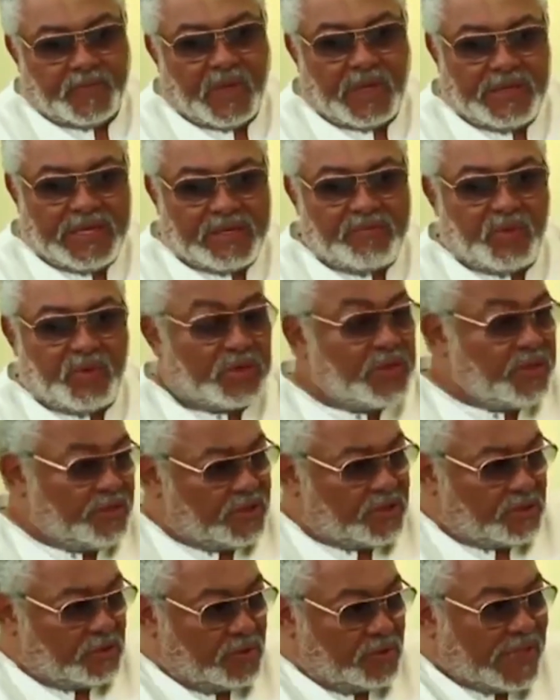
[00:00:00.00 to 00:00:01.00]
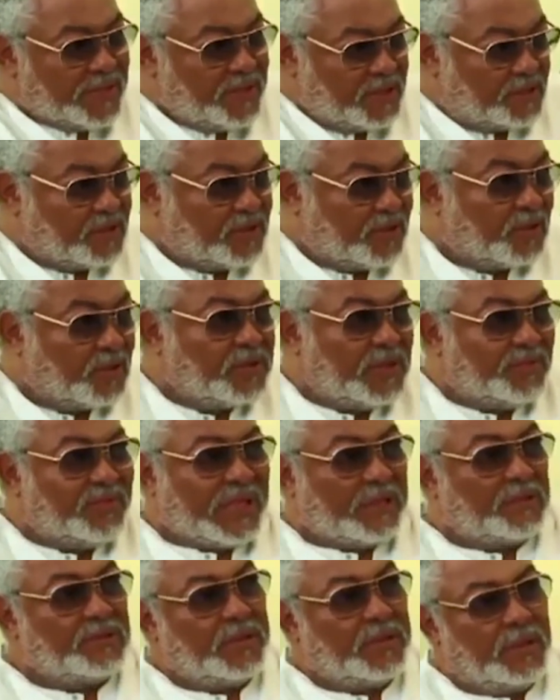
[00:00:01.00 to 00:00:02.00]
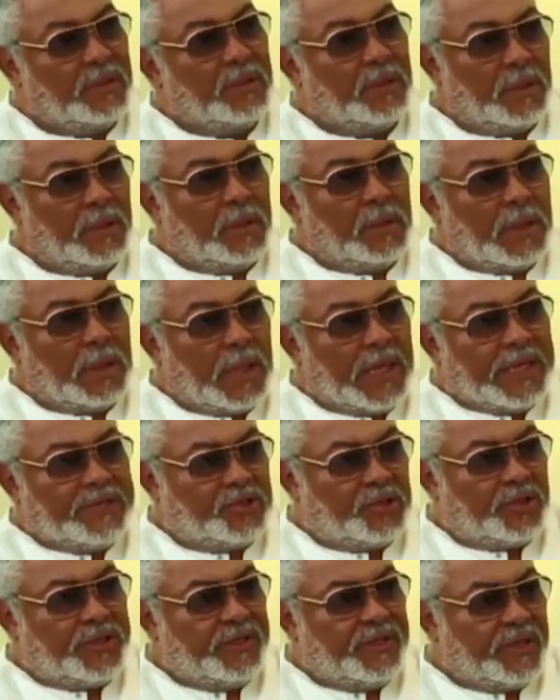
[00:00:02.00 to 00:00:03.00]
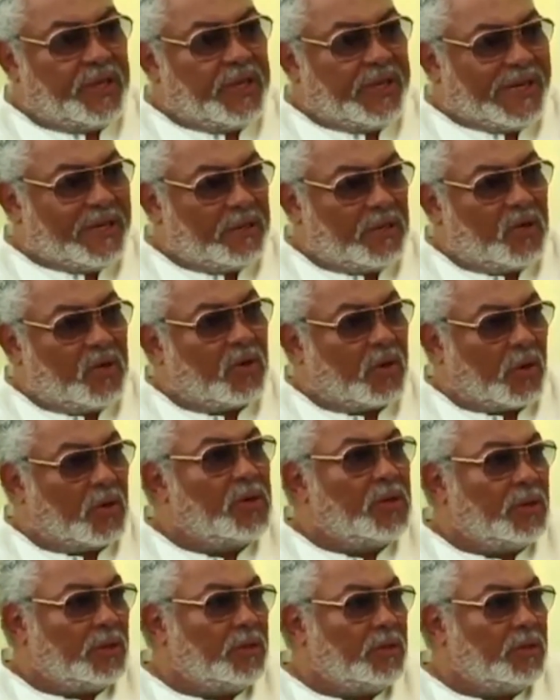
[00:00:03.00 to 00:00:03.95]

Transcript: that boarding school I just talked about, I joined the Cadet Corps,